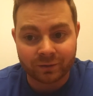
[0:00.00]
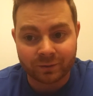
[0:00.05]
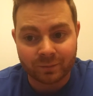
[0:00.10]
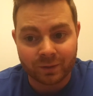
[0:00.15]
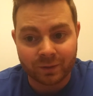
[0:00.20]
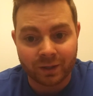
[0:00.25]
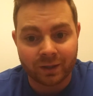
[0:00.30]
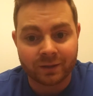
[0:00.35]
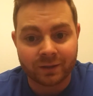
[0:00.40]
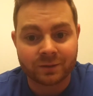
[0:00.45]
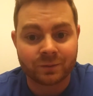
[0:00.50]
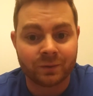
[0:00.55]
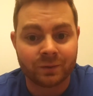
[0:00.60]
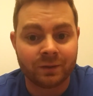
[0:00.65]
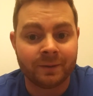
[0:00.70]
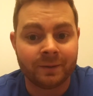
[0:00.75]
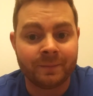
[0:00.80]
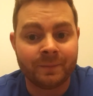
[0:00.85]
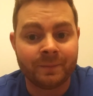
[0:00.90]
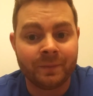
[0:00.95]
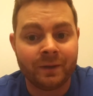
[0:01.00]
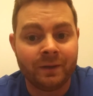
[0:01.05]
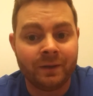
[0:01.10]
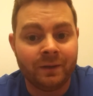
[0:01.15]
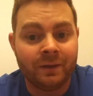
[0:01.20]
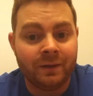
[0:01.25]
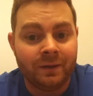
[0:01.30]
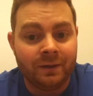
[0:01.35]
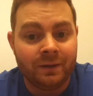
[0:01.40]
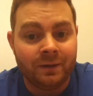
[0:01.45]
to be honest with you.
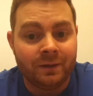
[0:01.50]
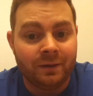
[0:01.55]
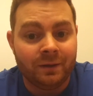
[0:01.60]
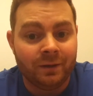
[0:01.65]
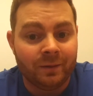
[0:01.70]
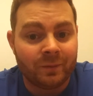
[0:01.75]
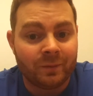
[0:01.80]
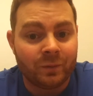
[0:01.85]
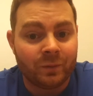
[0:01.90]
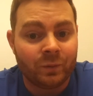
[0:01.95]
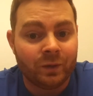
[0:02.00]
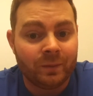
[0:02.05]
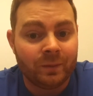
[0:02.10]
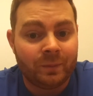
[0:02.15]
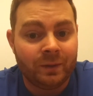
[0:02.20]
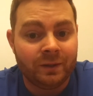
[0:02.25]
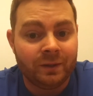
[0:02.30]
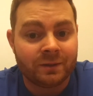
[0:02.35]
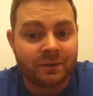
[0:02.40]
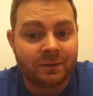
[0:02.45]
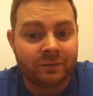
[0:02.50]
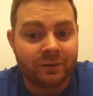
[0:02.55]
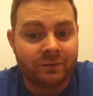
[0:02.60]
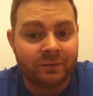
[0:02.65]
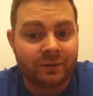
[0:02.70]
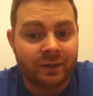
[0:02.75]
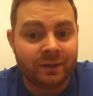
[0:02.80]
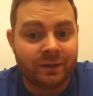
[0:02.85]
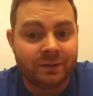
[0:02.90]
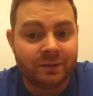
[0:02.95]
Number one piece of
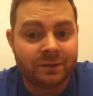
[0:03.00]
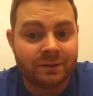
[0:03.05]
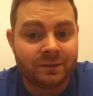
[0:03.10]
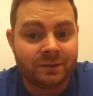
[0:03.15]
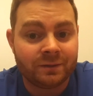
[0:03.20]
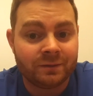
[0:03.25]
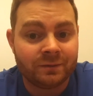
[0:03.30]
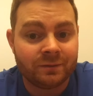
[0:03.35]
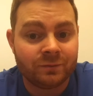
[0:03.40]
advice